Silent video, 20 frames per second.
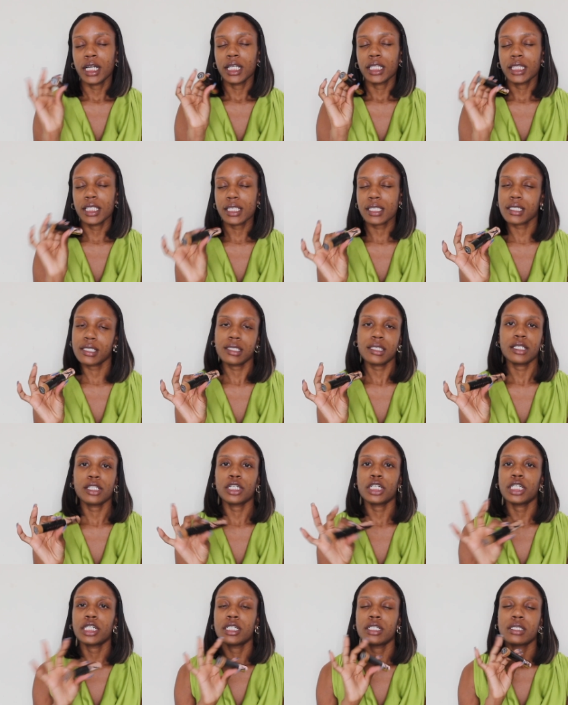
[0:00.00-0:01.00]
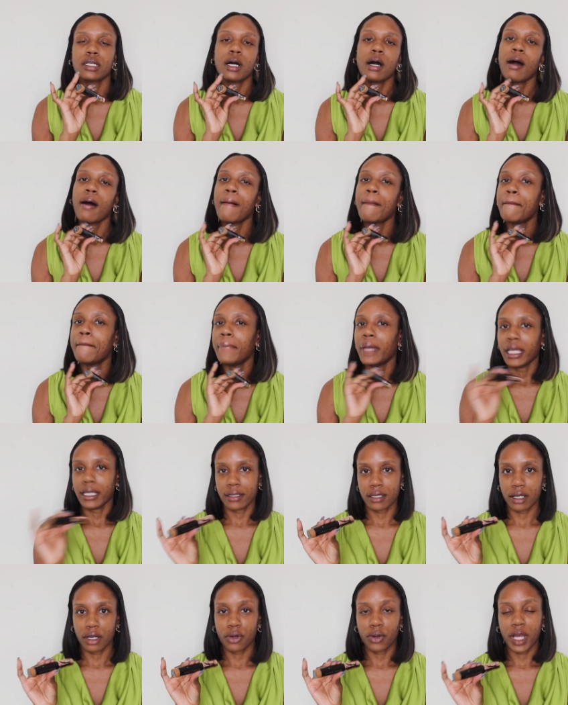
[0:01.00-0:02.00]
This concealer is
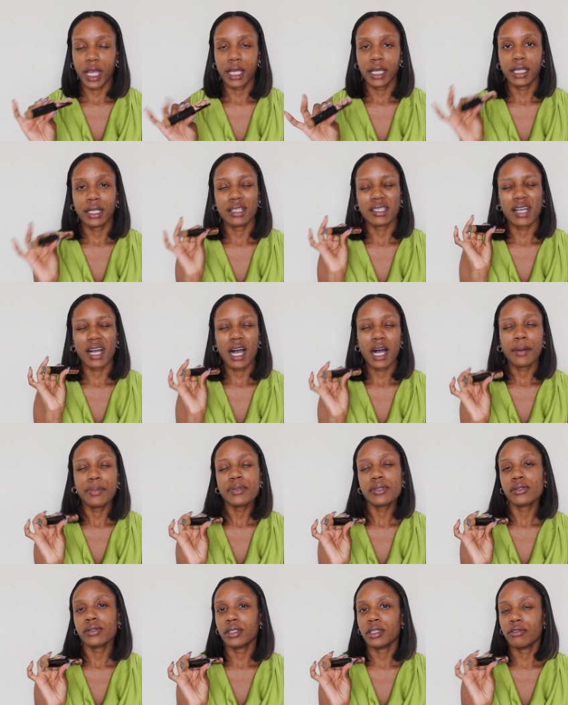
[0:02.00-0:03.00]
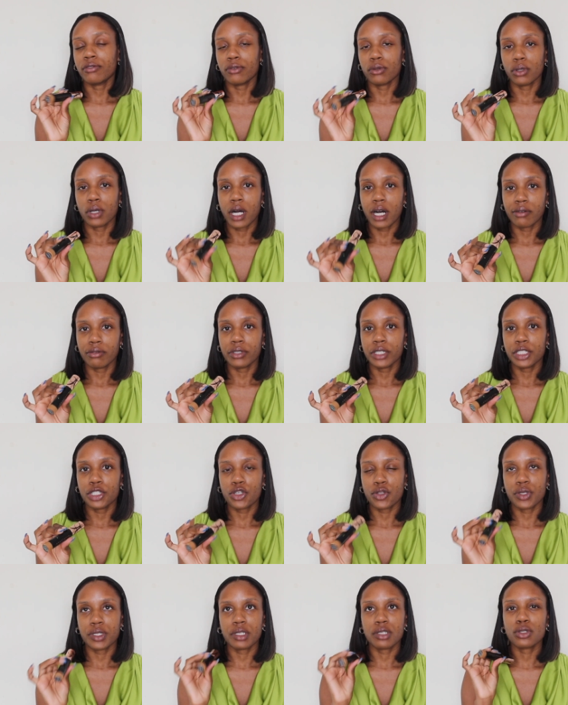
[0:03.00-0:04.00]
amazing, okay? It is absolutely full coverage.
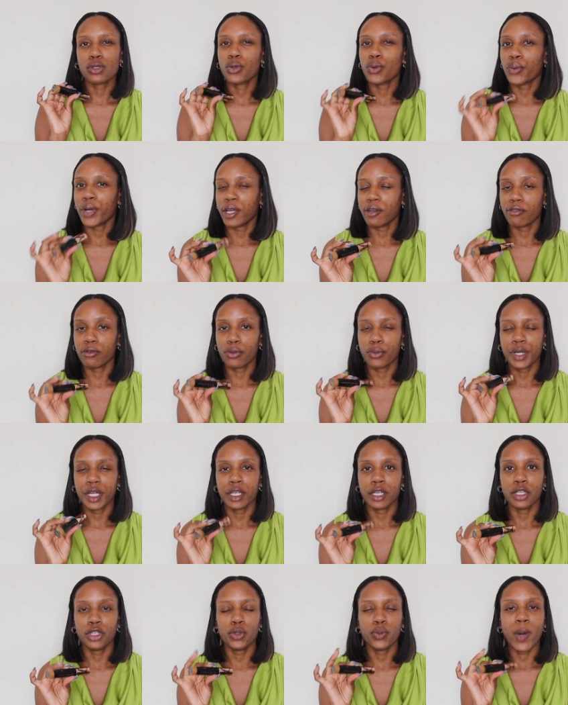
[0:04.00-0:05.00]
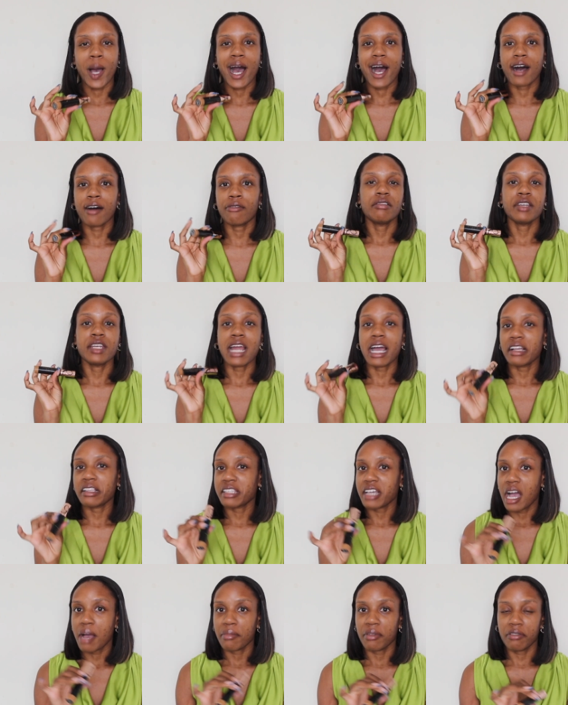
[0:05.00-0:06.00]
So this is great for when you have
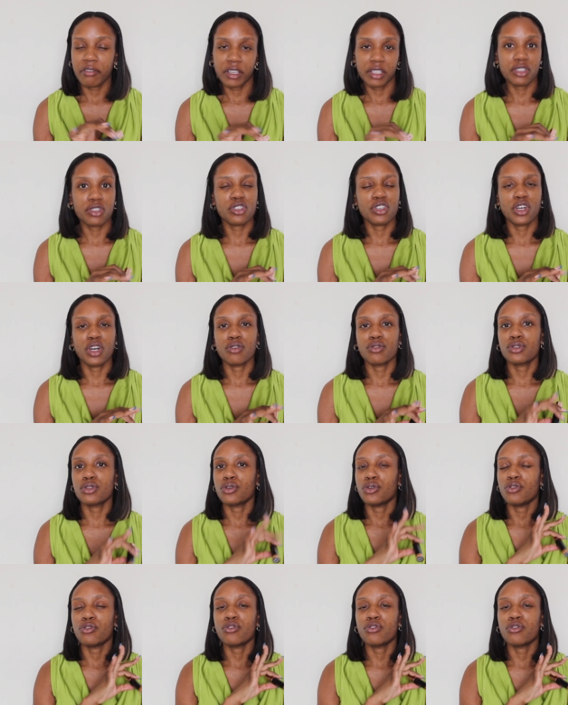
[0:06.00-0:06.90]
nighttime events to go to,